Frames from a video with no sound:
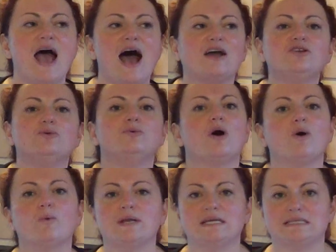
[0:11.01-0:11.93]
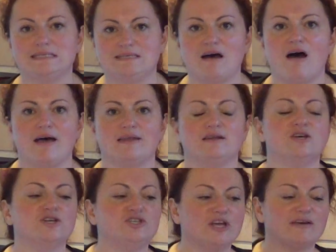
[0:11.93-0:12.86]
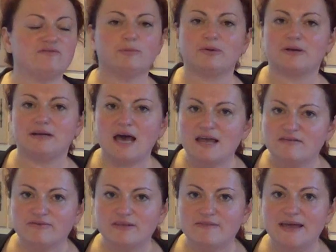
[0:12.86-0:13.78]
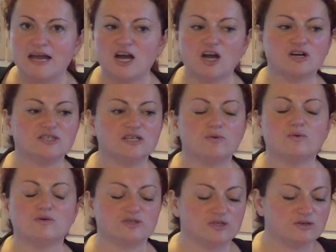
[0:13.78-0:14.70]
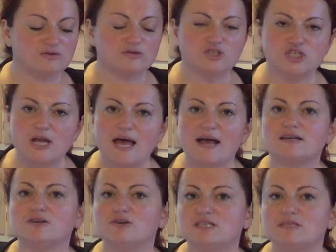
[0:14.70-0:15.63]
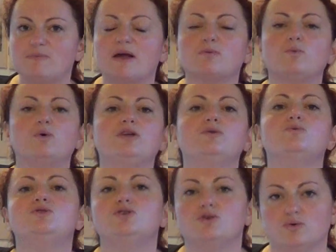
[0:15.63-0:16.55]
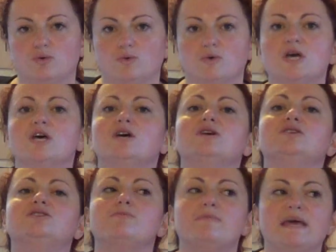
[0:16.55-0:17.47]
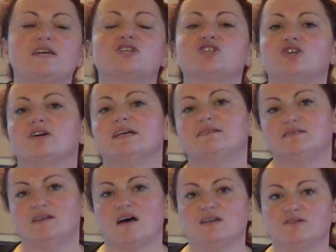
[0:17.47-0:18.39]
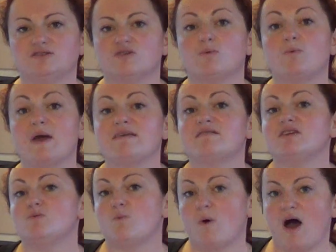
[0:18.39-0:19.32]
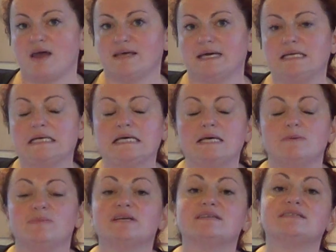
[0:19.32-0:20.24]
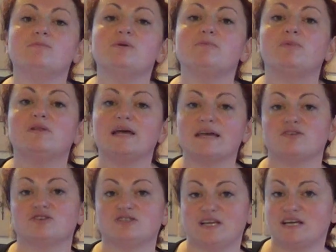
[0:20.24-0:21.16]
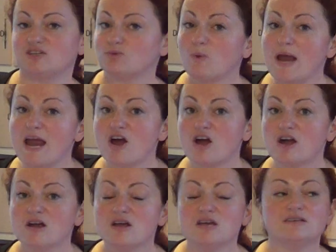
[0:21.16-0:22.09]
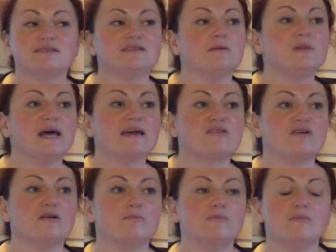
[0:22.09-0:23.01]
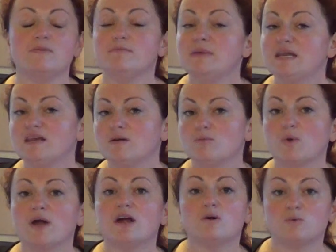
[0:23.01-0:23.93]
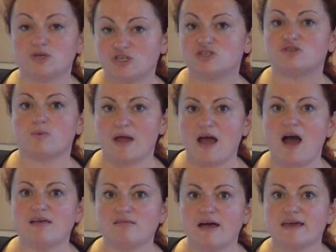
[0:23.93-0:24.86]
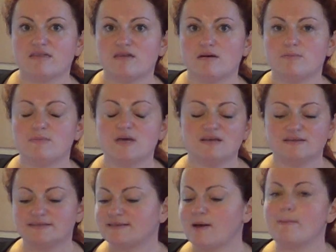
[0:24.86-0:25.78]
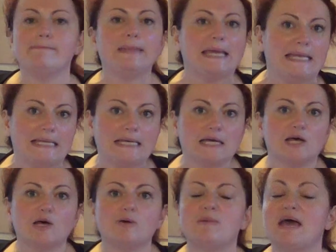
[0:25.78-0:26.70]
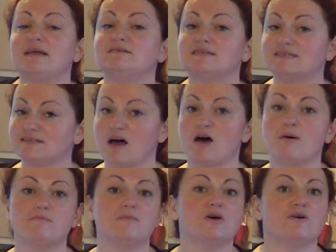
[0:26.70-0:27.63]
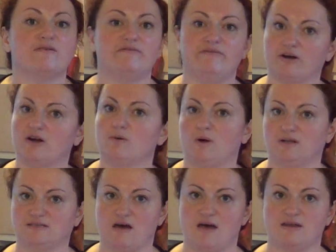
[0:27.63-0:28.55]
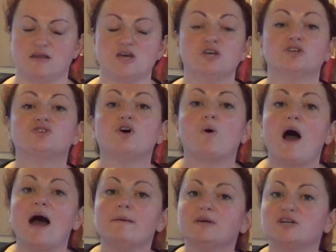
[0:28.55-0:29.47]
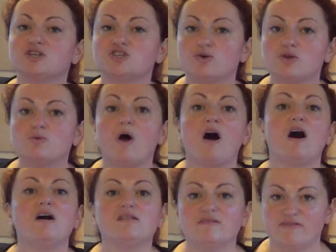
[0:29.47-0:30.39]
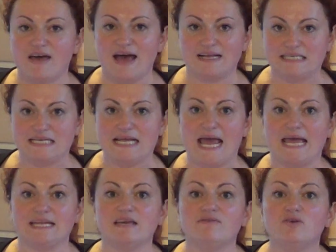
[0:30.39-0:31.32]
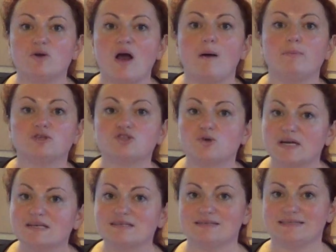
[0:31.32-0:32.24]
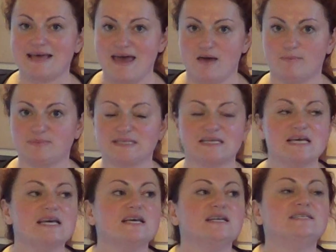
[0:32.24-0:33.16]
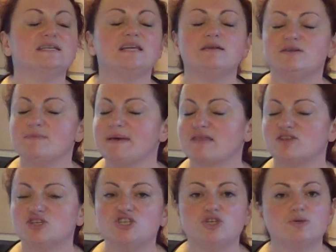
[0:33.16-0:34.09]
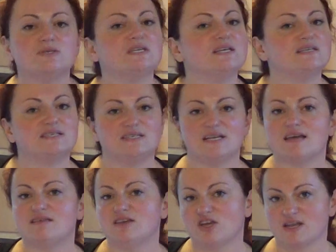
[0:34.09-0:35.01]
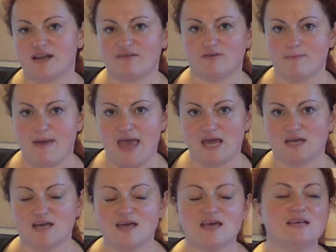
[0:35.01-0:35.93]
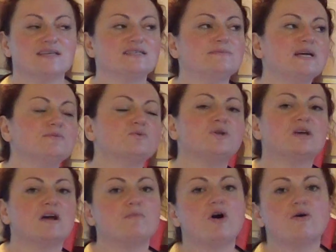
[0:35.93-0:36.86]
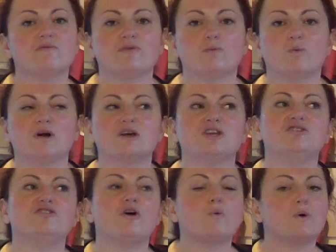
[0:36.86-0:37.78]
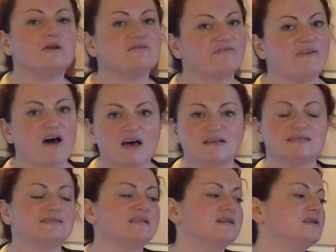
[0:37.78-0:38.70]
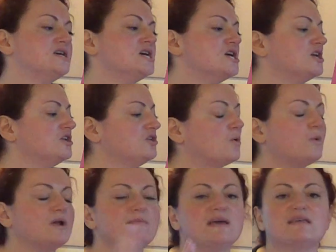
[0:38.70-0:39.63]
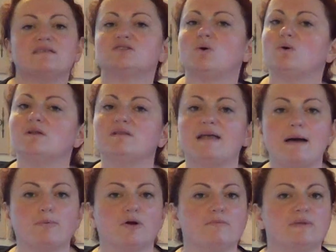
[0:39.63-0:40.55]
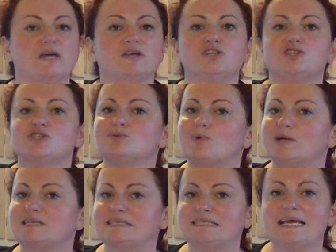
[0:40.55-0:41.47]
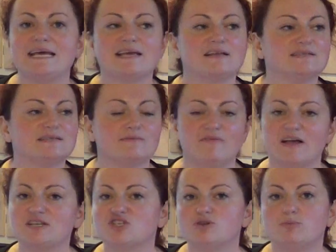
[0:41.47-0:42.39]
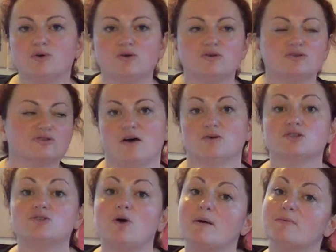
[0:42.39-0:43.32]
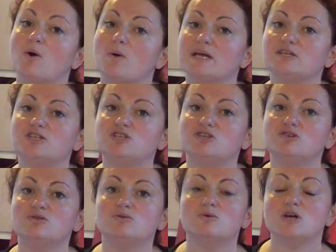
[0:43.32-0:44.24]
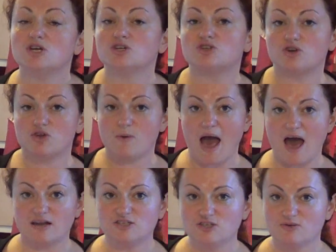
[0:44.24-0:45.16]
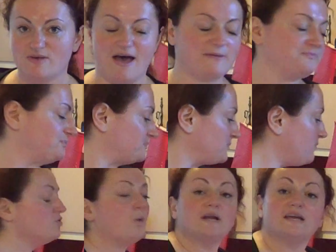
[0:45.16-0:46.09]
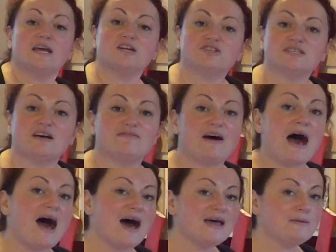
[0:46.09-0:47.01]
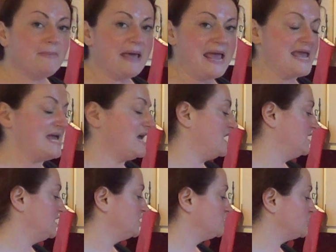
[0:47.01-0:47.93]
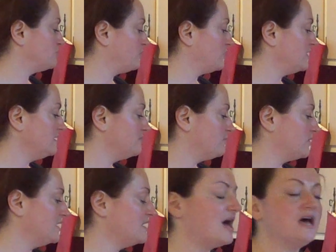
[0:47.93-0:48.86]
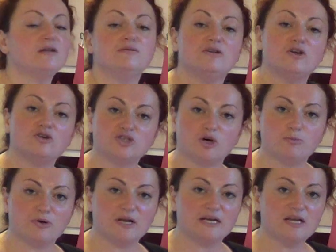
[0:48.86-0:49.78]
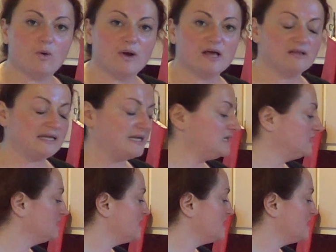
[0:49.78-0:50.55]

How do you know when it's done? Do you have to put a knife in there to check or inspect? What do you do to make sure it's done to the way that you want it? Because some people like their steaks rare, some like them medium rare, which is the way I like them, some medium, and some very well done. So I'm going to show you all of that today and give you a couple tricks and tips to make the juiciest steak that you can ever make. Sometimes when you come home from work, you don't want to fuss and you don't want to make this whole elaborate meal. You just want a steak and some vegetables. So I'm going to show you how to do that. You want to get yourself a hot pan. Just put it on. No, don't put any oil in it.